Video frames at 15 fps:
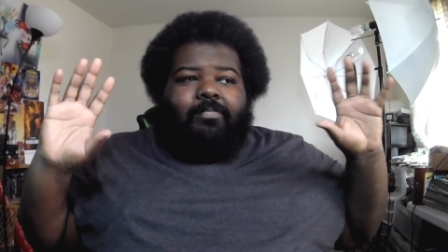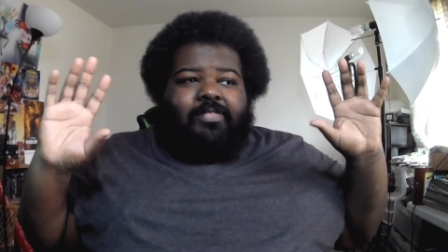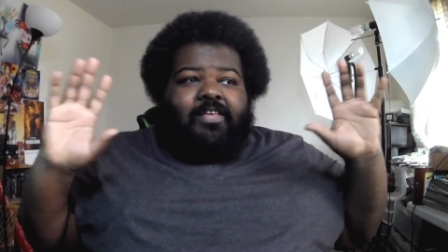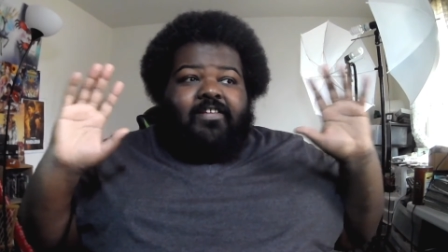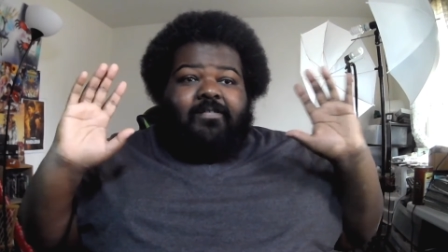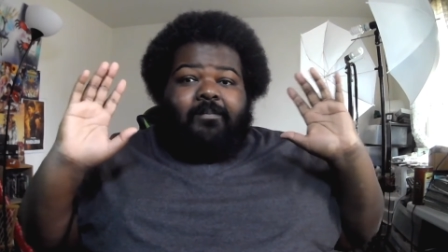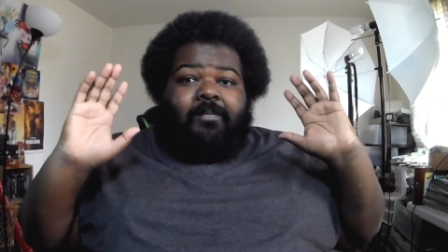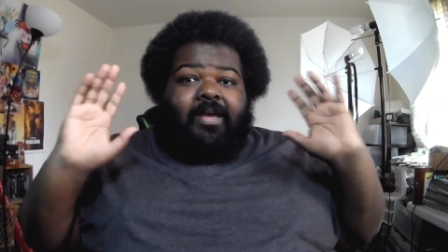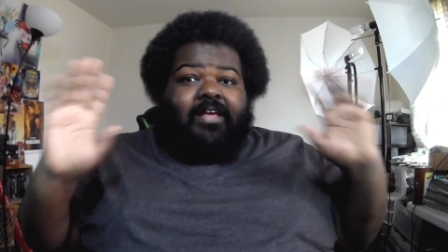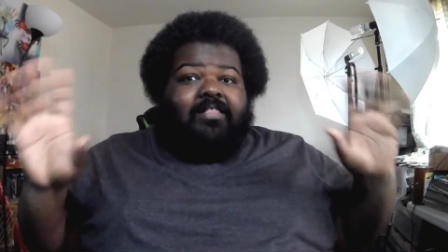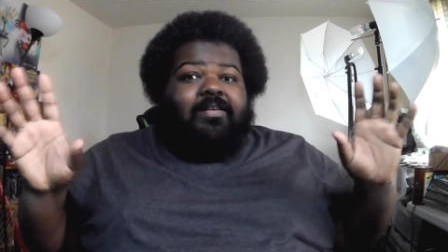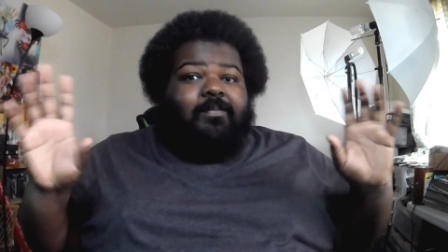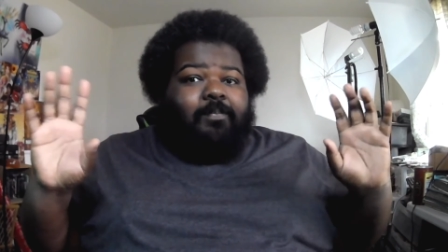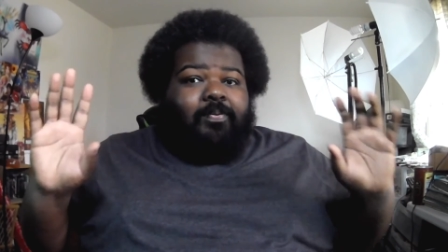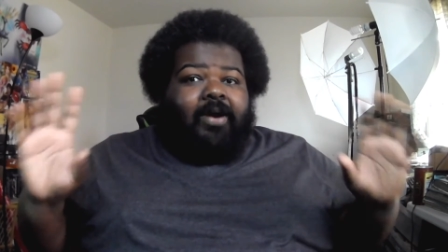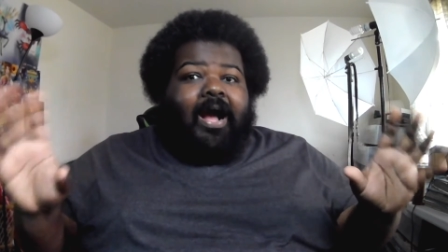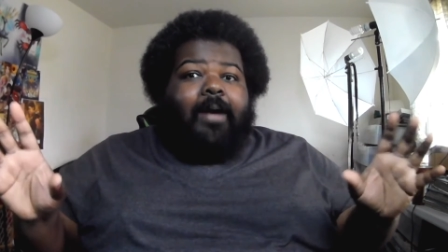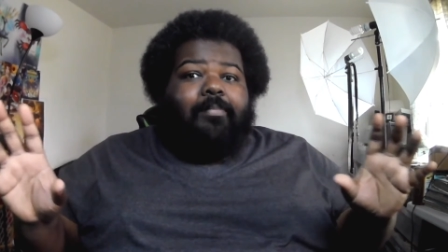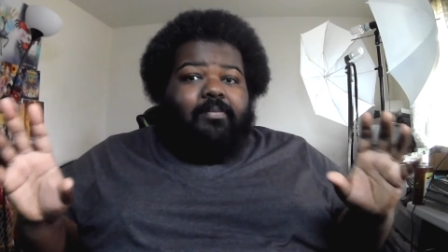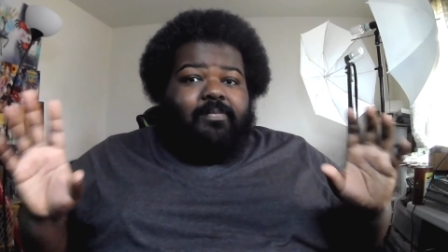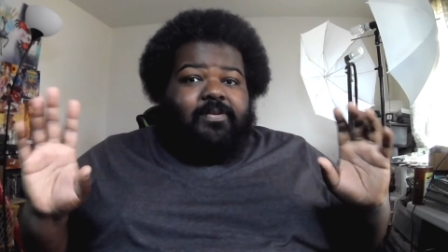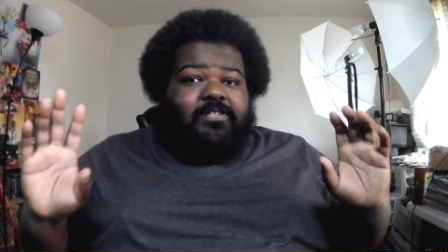This mainly
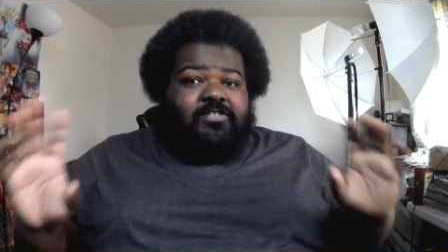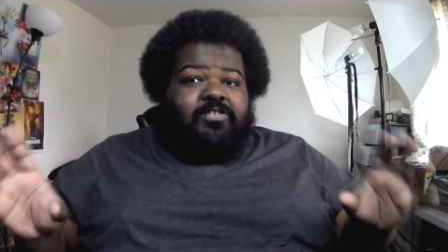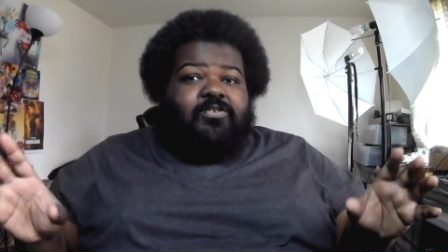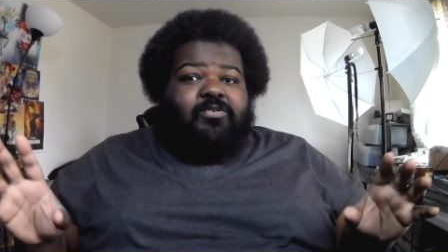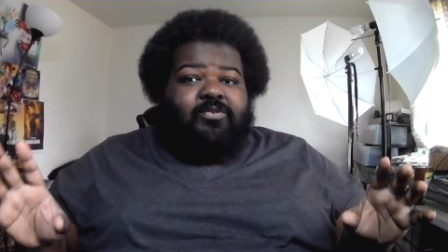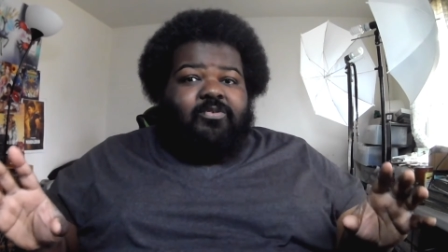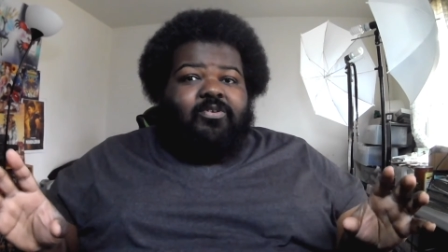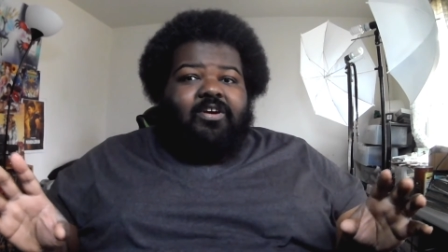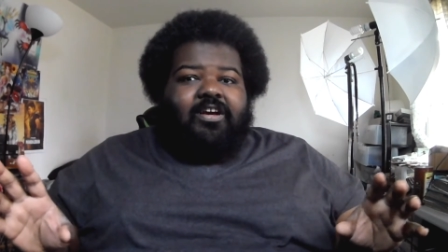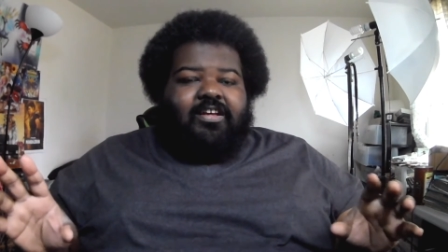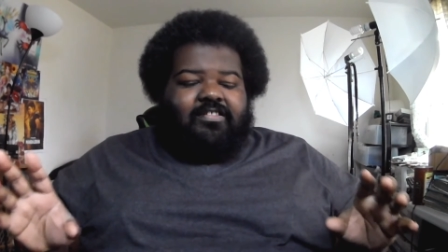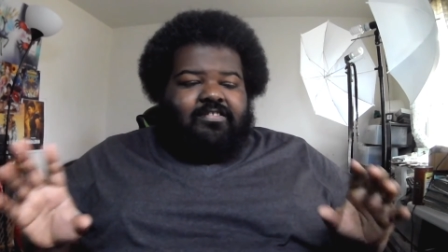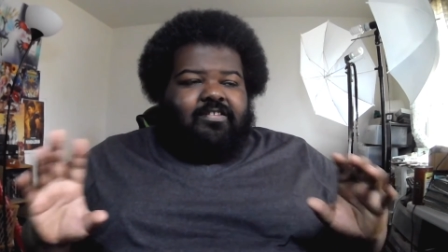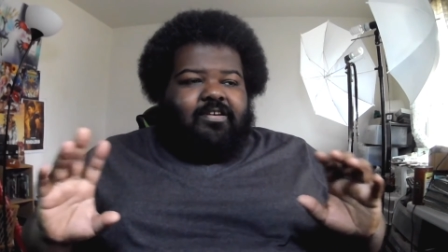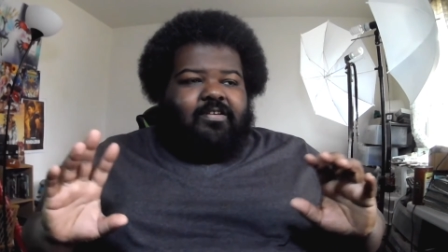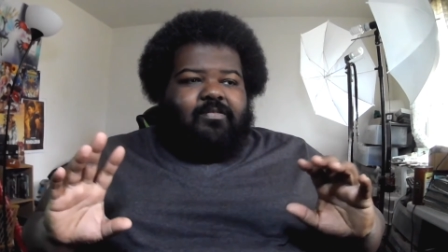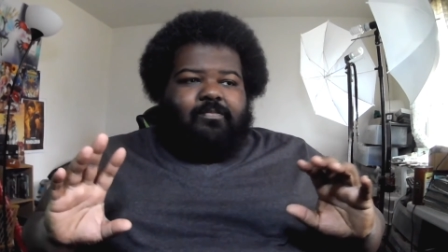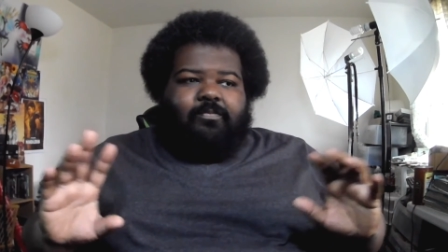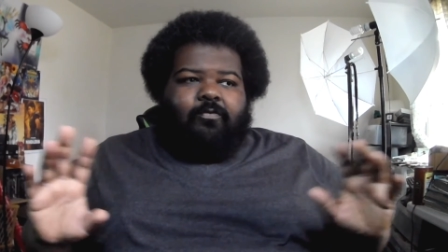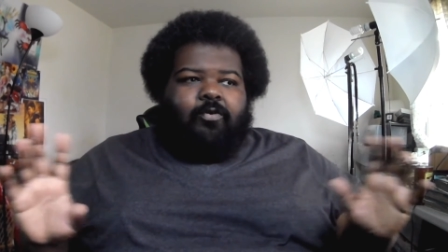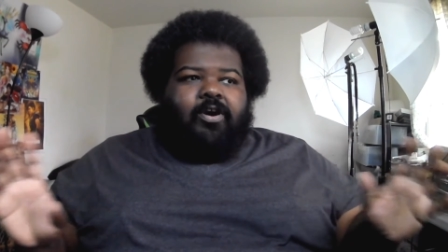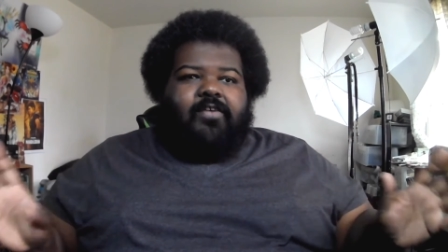probably due to
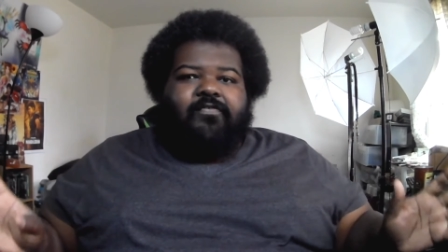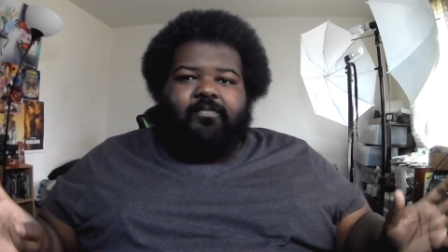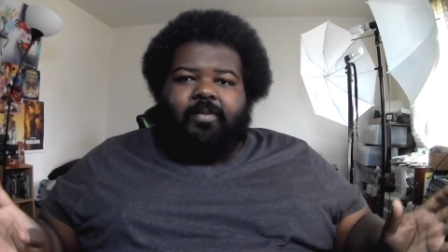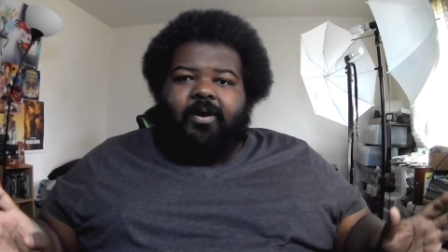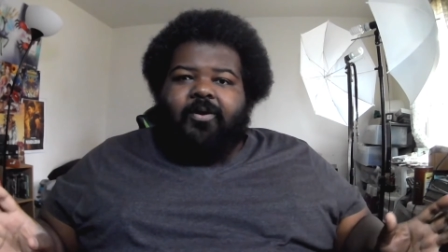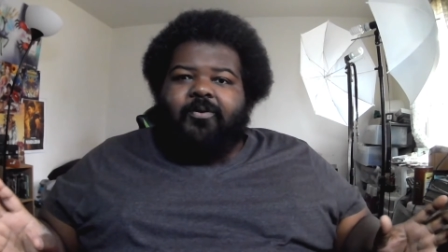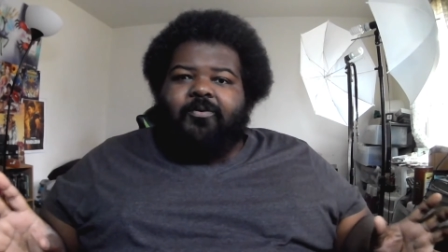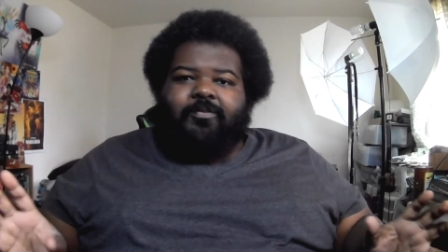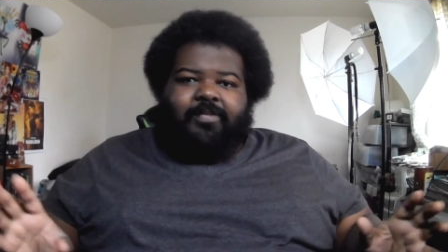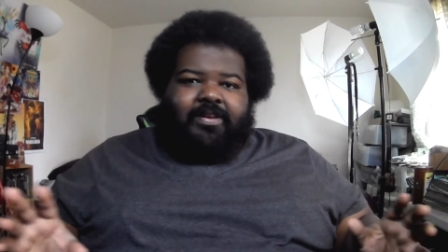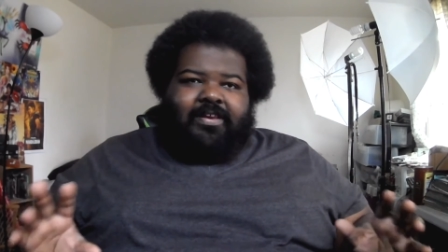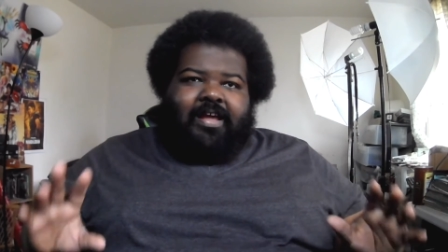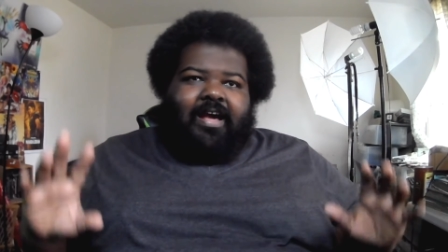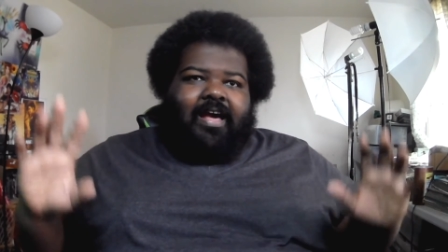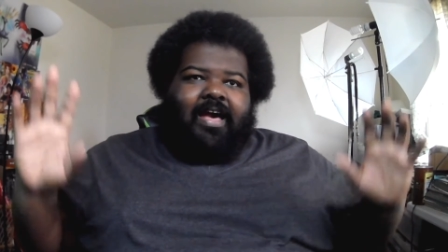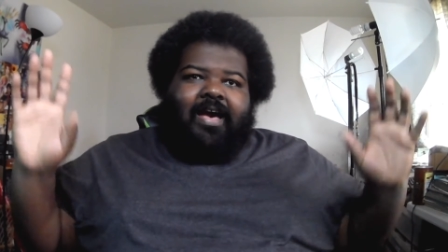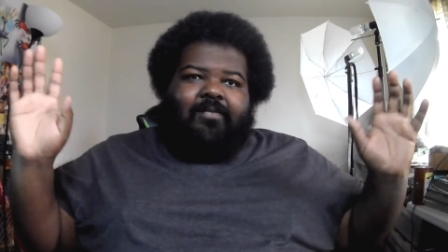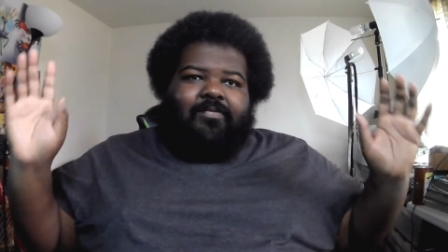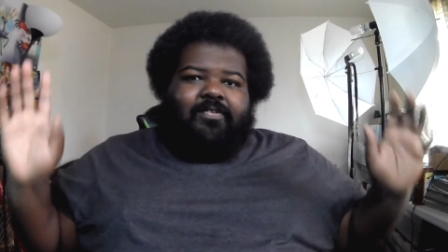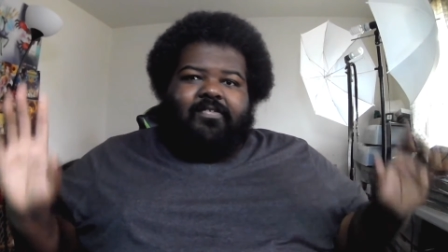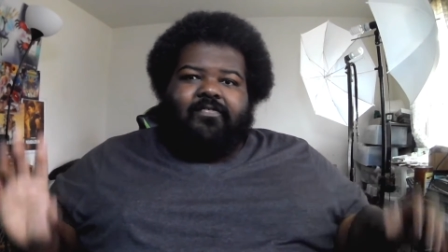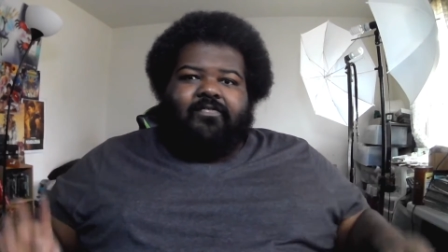work from home and not
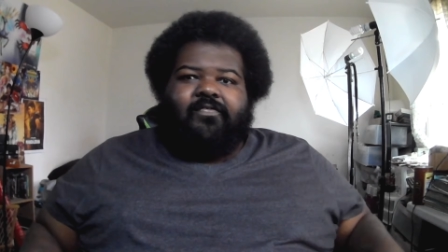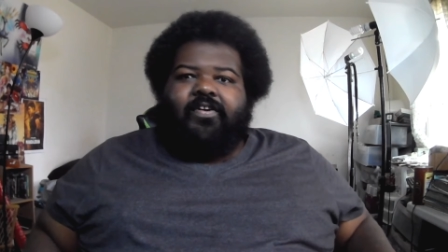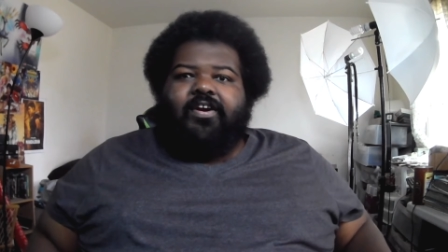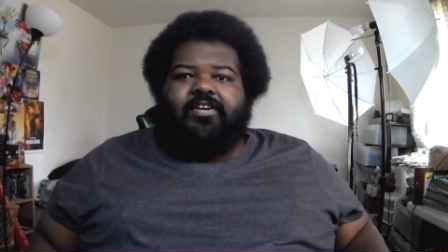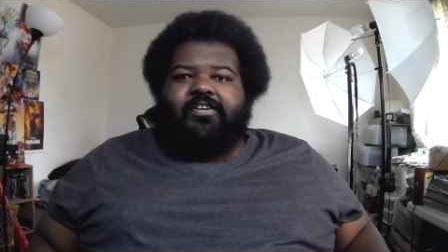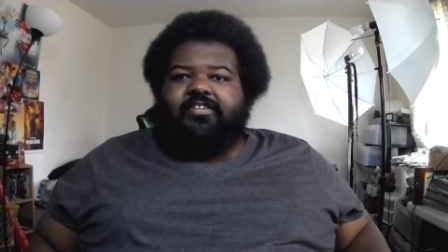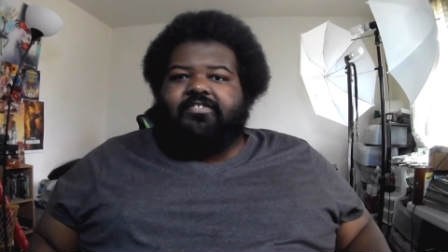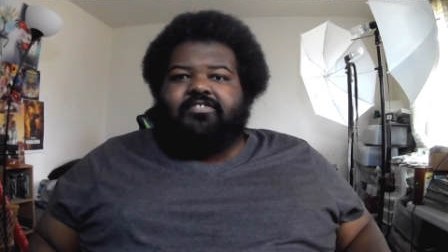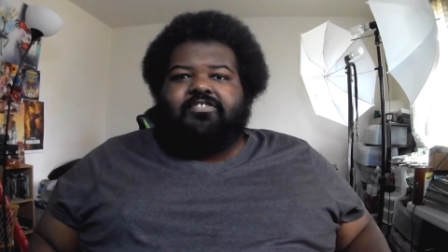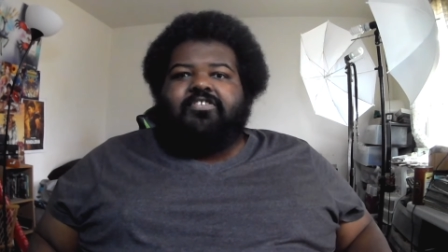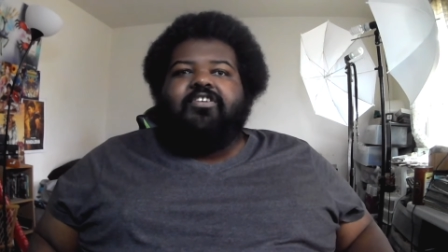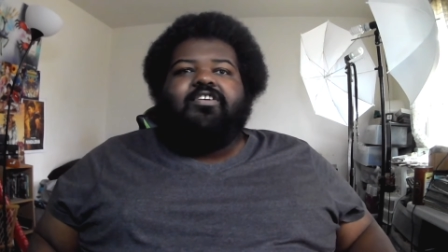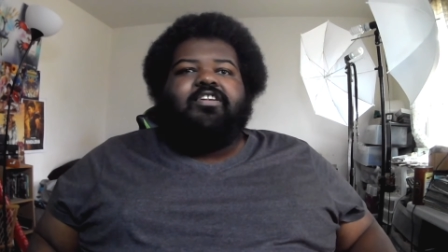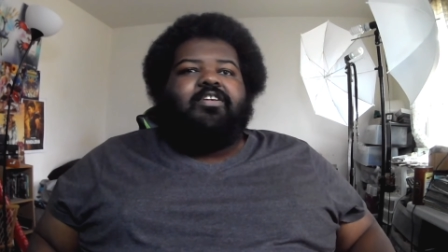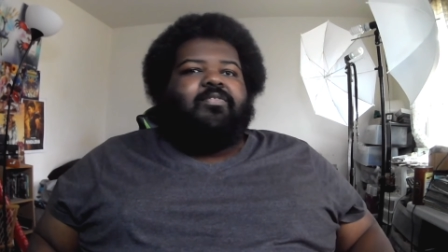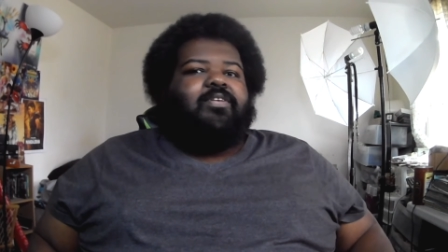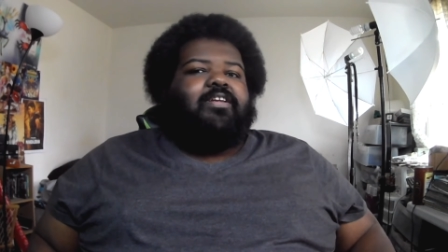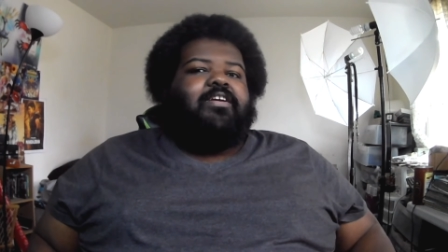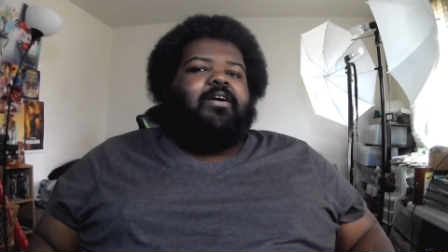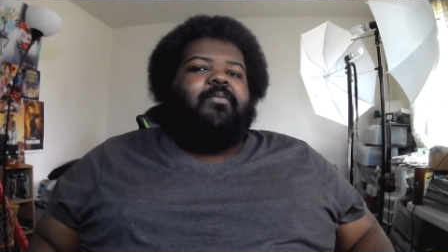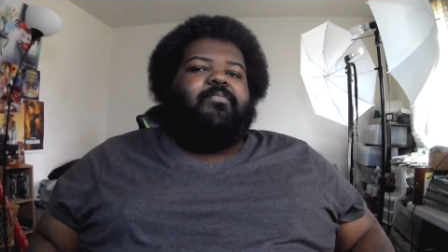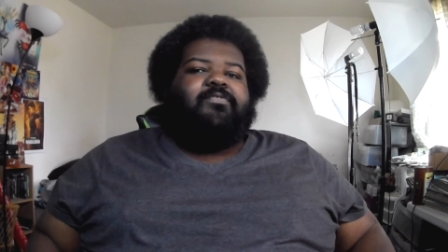having very good security when
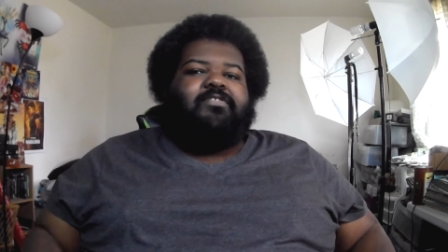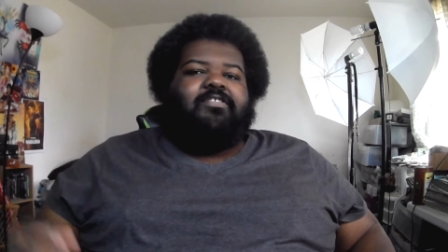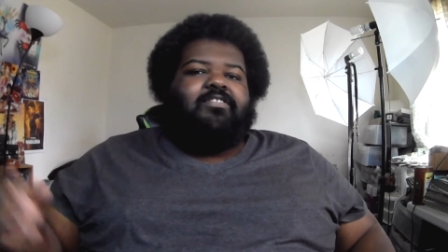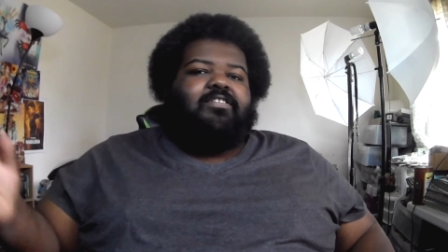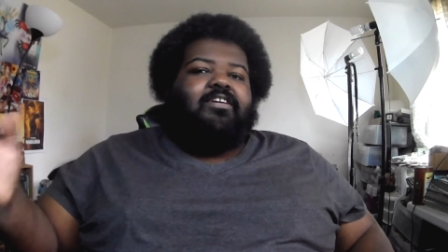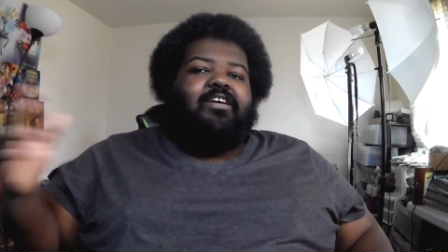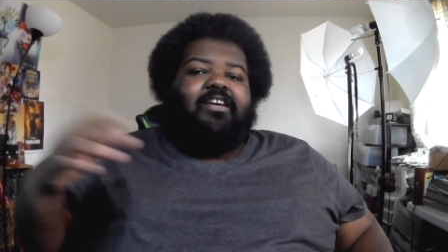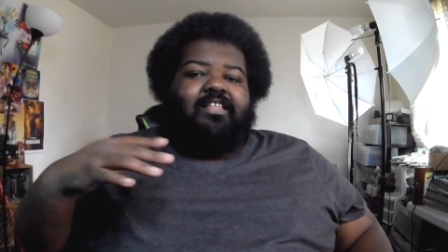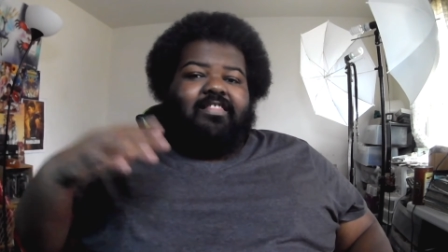it comes to